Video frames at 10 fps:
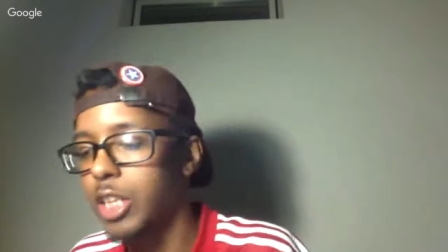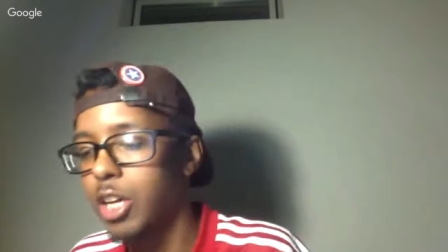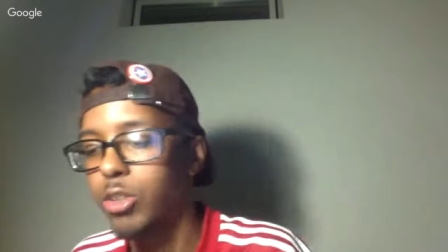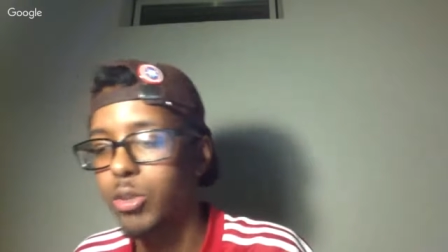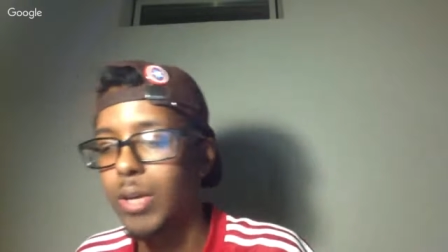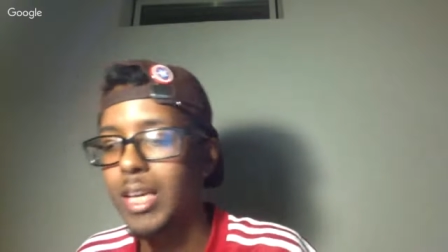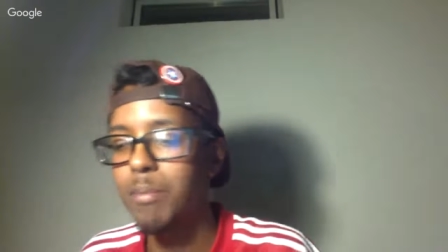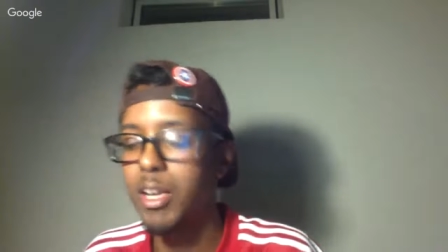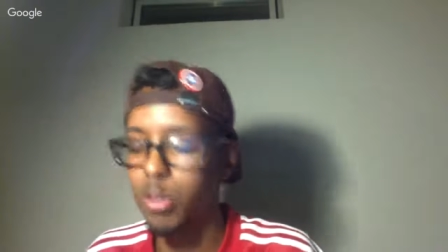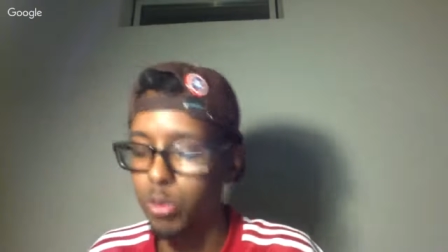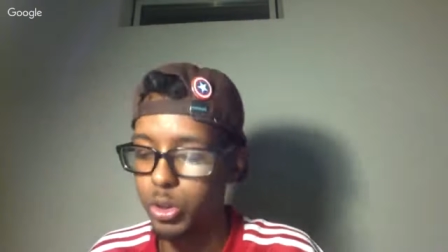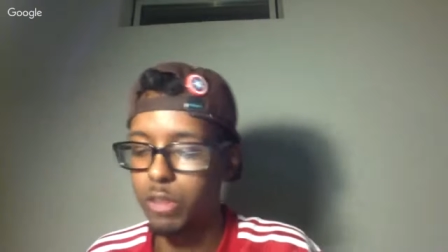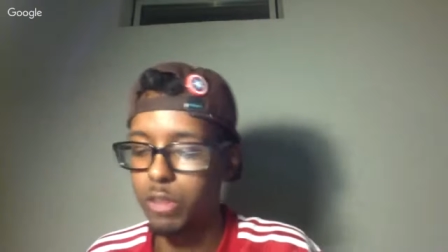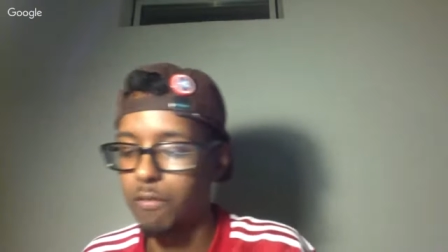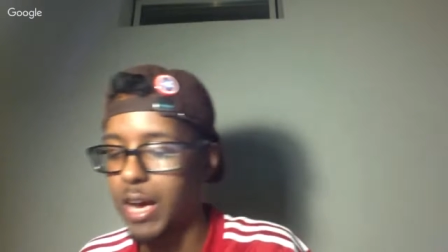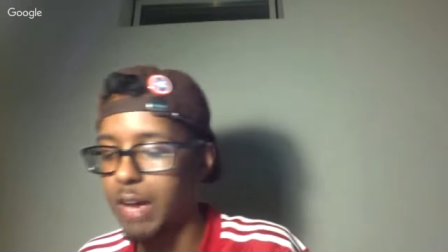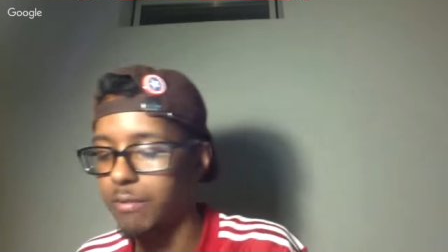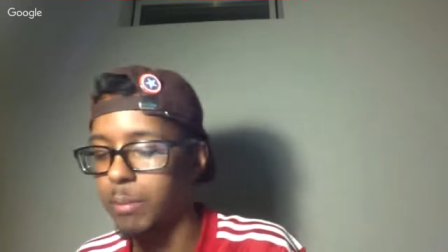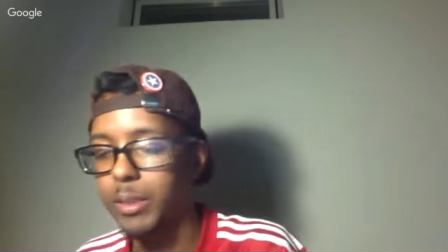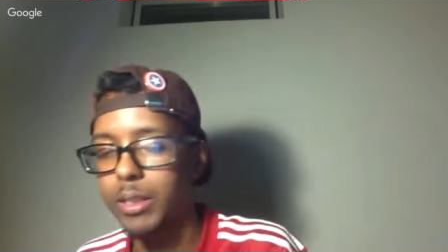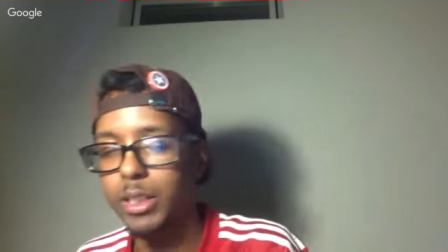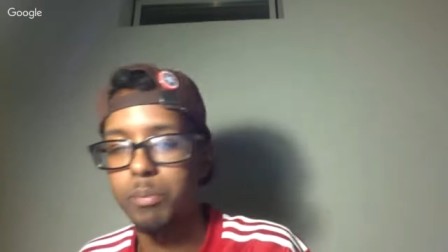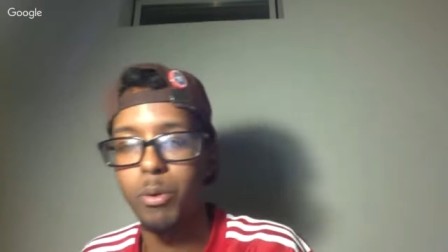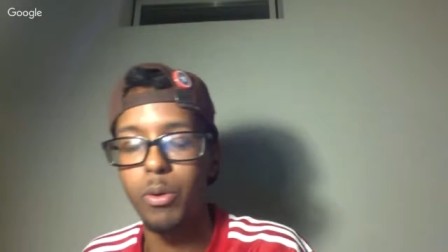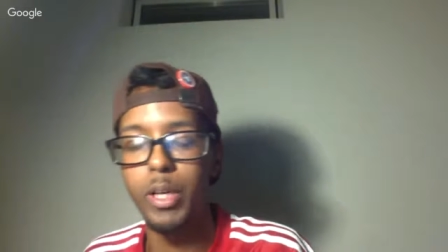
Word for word: you anybody who's survived up to this point